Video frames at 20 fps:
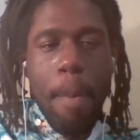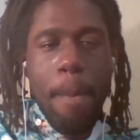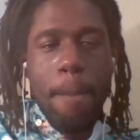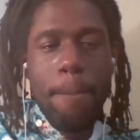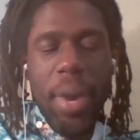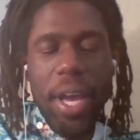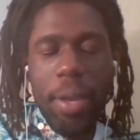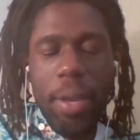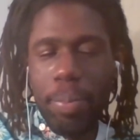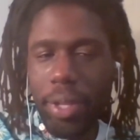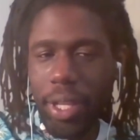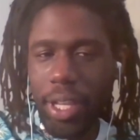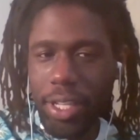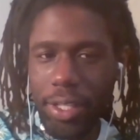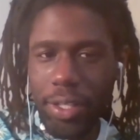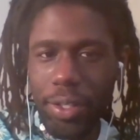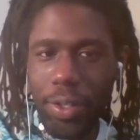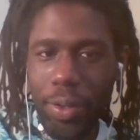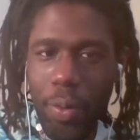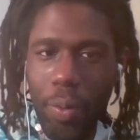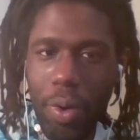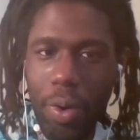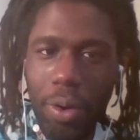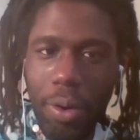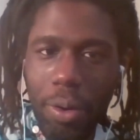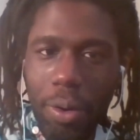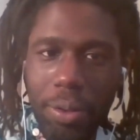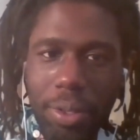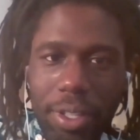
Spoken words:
my place in the world.